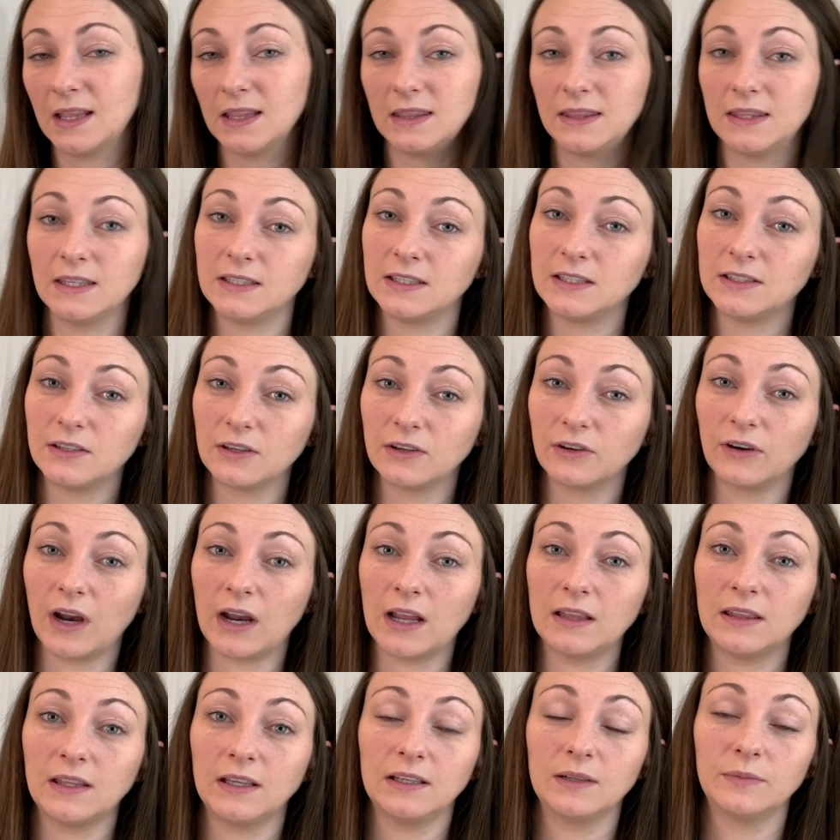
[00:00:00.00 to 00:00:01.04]
This is a
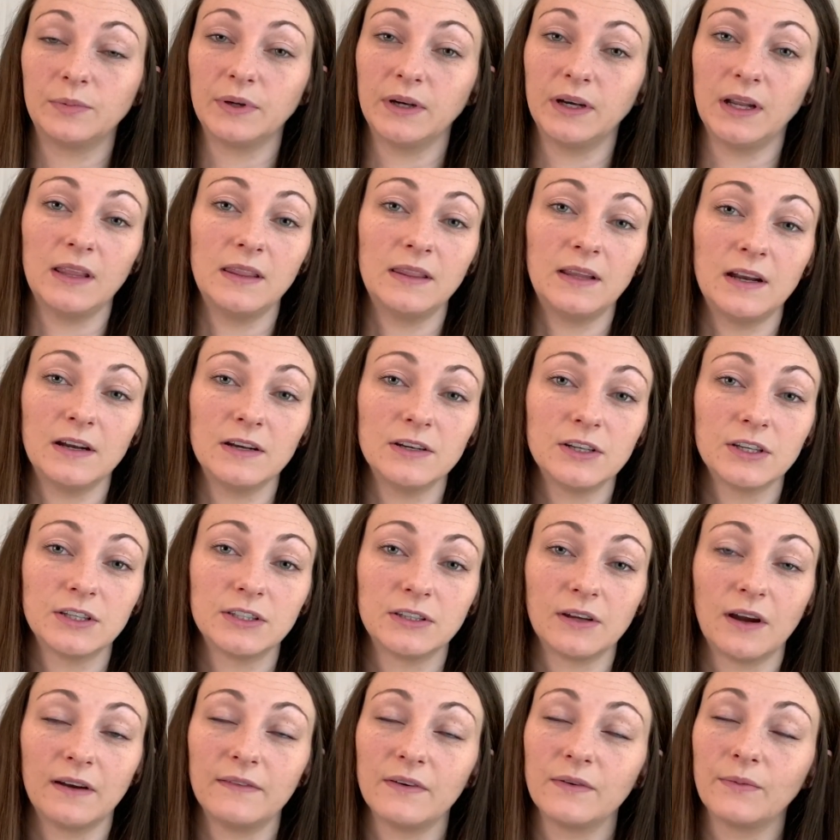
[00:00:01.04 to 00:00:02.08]
great thing to put in there just
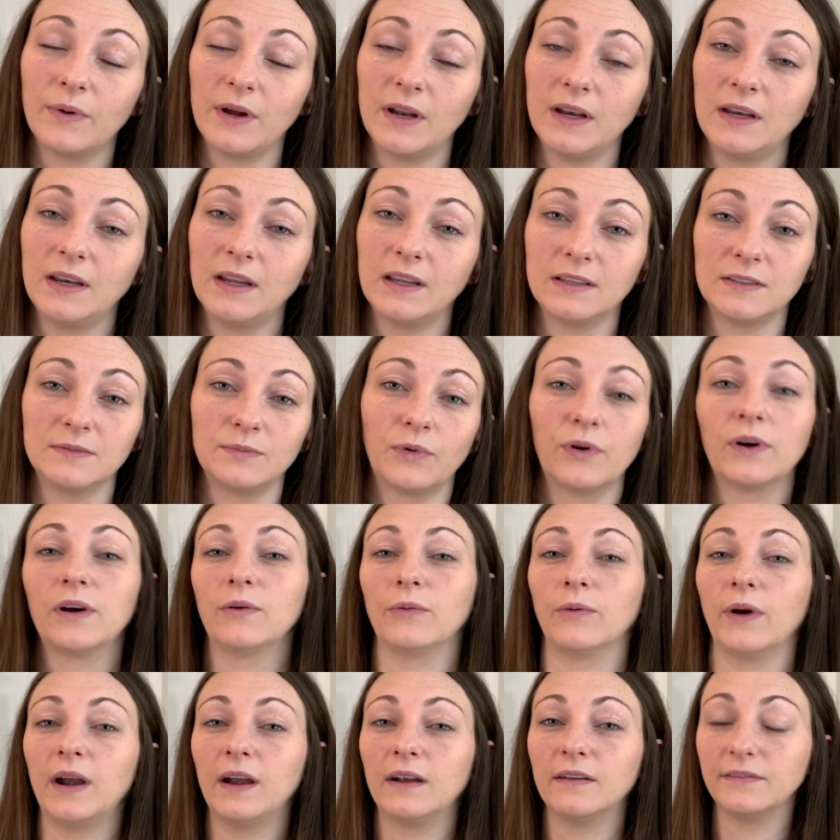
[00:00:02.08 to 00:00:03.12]
so everyone is more
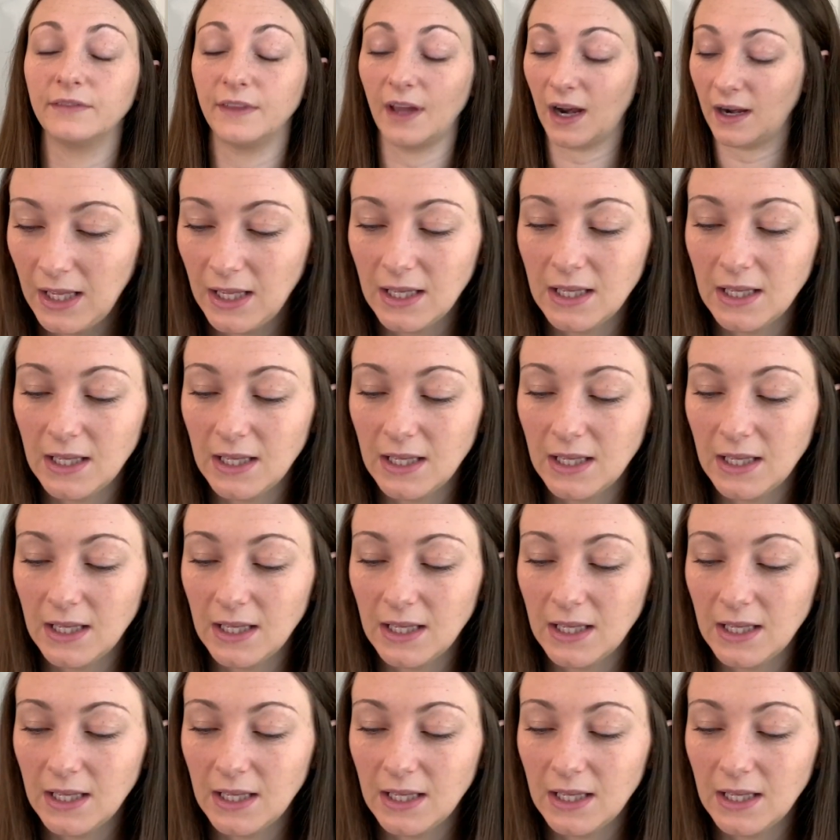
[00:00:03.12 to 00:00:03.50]
aware of that.